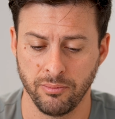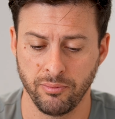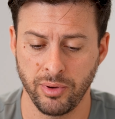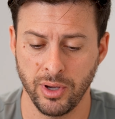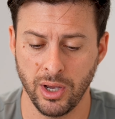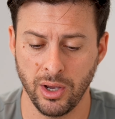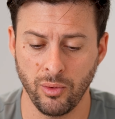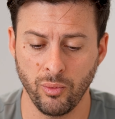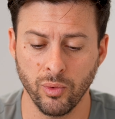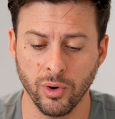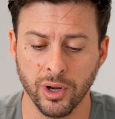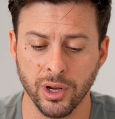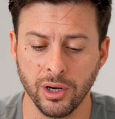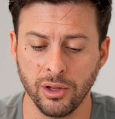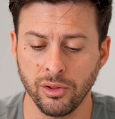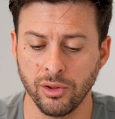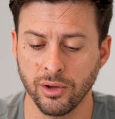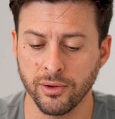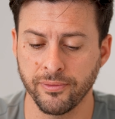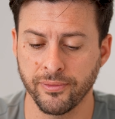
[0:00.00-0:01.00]
but we're
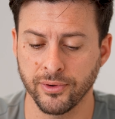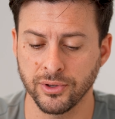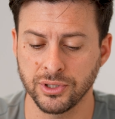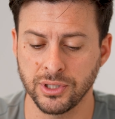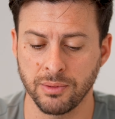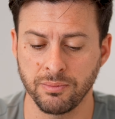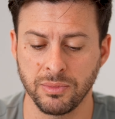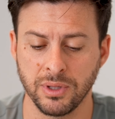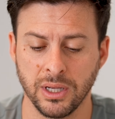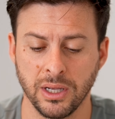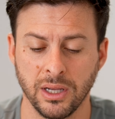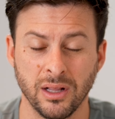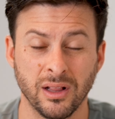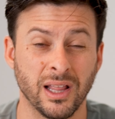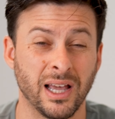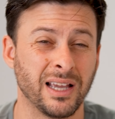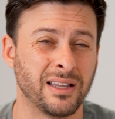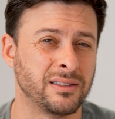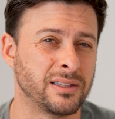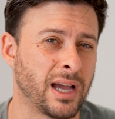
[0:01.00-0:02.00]
gonna look for something
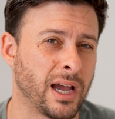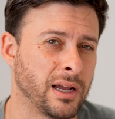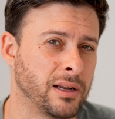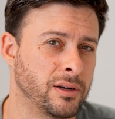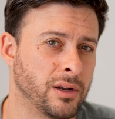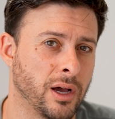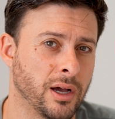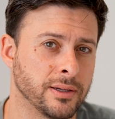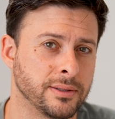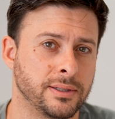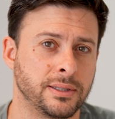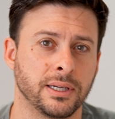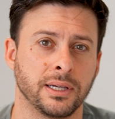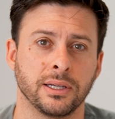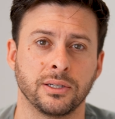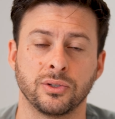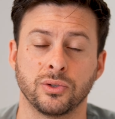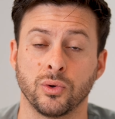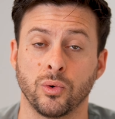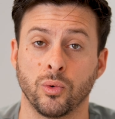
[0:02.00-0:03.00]
like
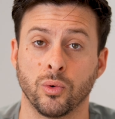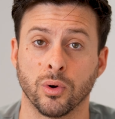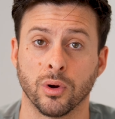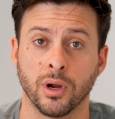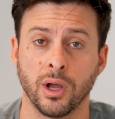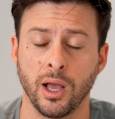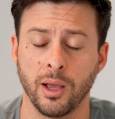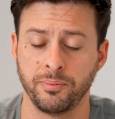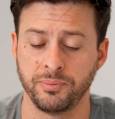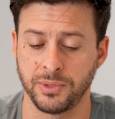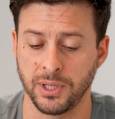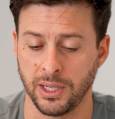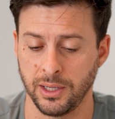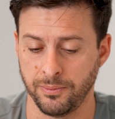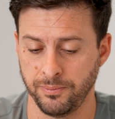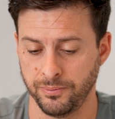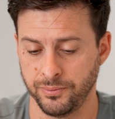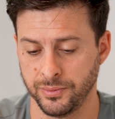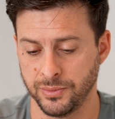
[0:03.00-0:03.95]
diagnostics or update.